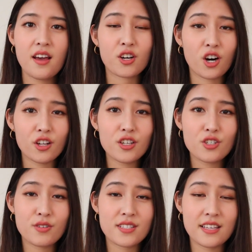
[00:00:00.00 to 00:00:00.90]

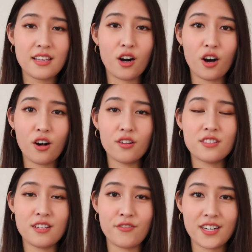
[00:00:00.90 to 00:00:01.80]
college you see
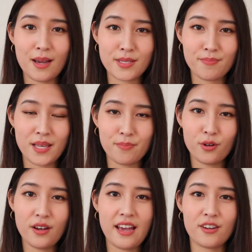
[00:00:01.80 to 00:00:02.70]
all different types of
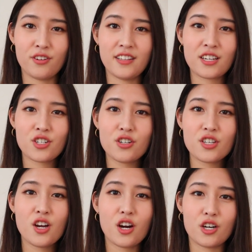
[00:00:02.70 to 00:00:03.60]
people and your lectures
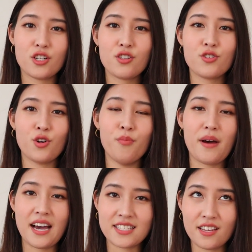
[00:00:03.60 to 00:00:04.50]
are just so
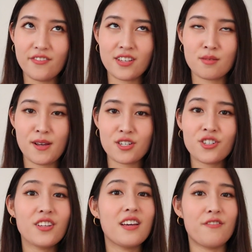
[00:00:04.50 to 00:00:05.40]
massive,
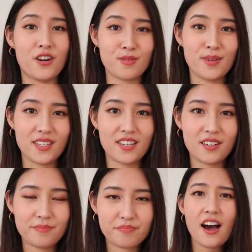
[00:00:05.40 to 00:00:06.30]
especially freshman year.